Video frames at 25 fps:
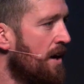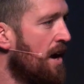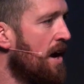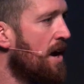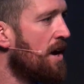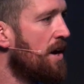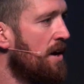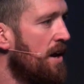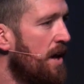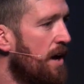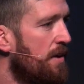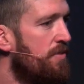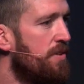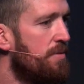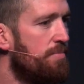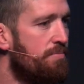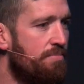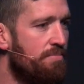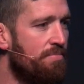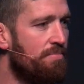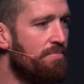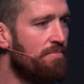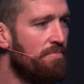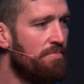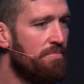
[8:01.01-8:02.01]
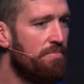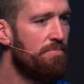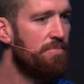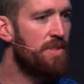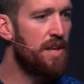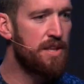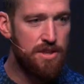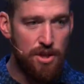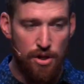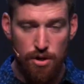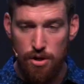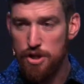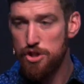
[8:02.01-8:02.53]
God in heaven.
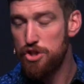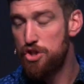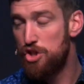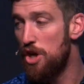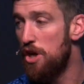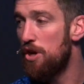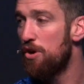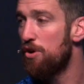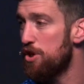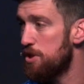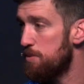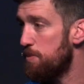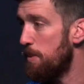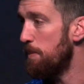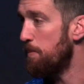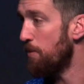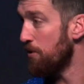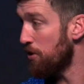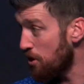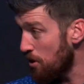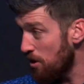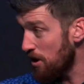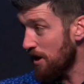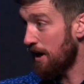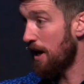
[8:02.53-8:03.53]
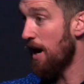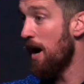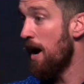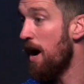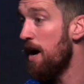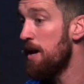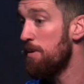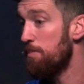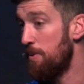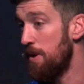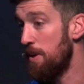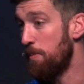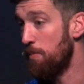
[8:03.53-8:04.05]
That they're a generous people, they're a
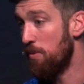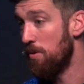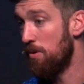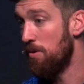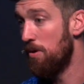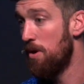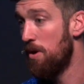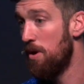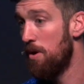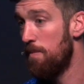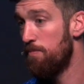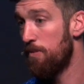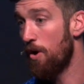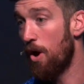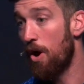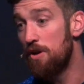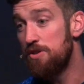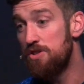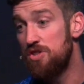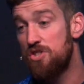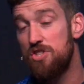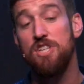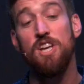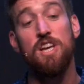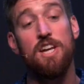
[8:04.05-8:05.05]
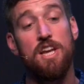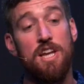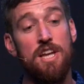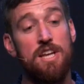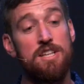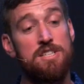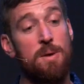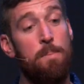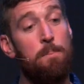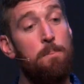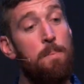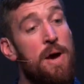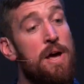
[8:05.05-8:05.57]
kind people. Our city
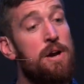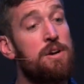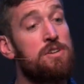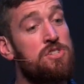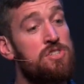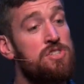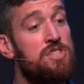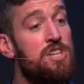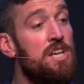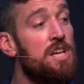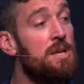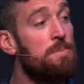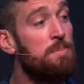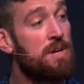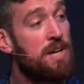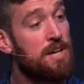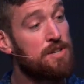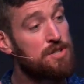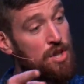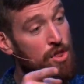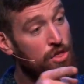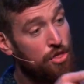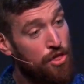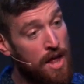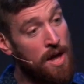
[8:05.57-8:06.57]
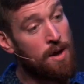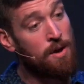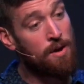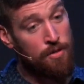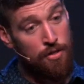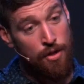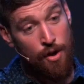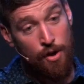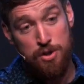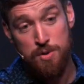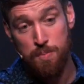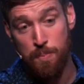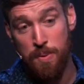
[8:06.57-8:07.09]
is a better city because of that,
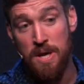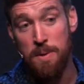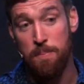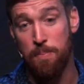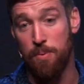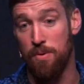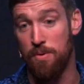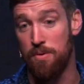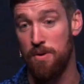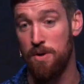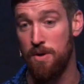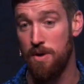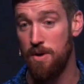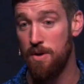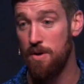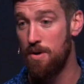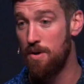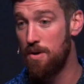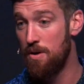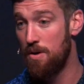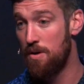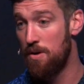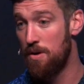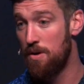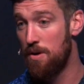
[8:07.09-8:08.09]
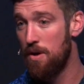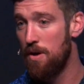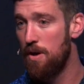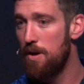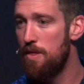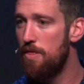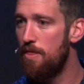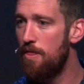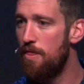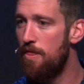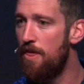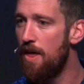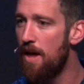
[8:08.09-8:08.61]
those people.
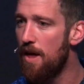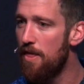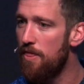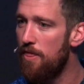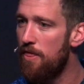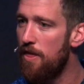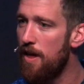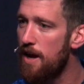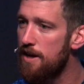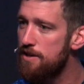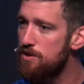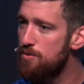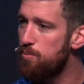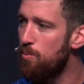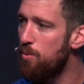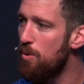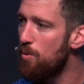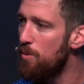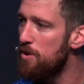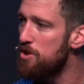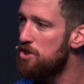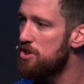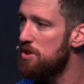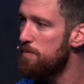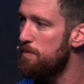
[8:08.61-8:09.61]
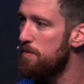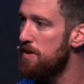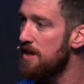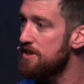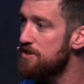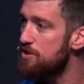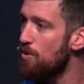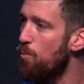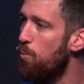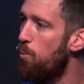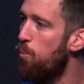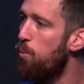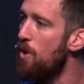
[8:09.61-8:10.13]
That, that's what we should, that's
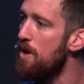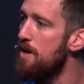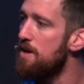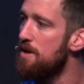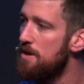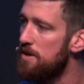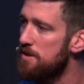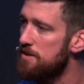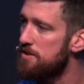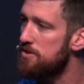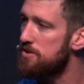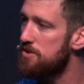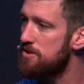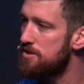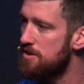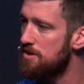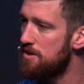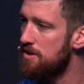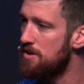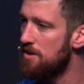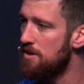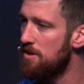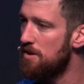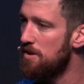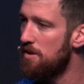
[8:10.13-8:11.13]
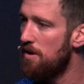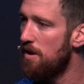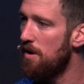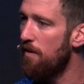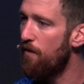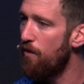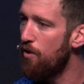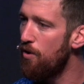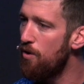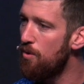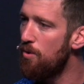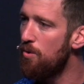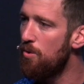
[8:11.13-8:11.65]
a witness
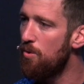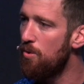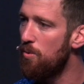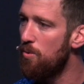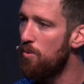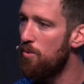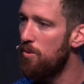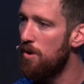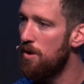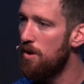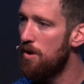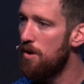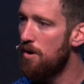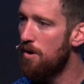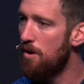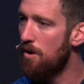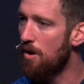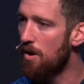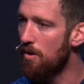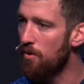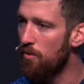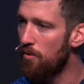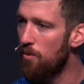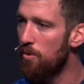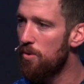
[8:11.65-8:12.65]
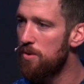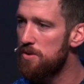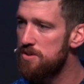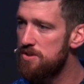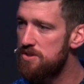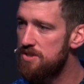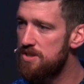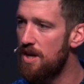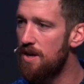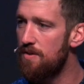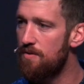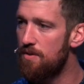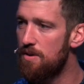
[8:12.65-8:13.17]
of who our Lord and
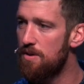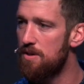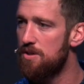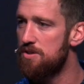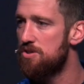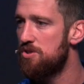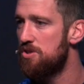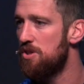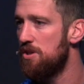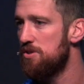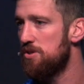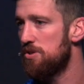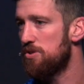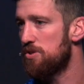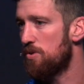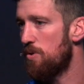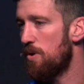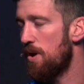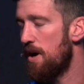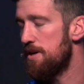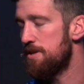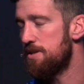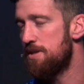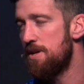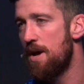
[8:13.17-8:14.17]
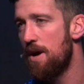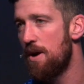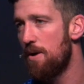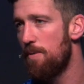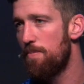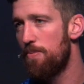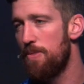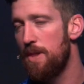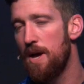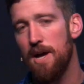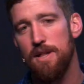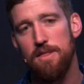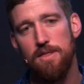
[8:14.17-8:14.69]
Savior is, Jesus Christ. Now,
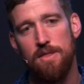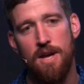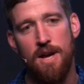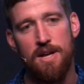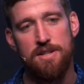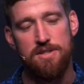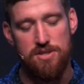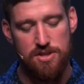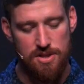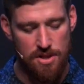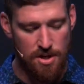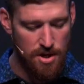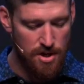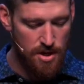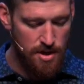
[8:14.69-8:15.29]
that, that's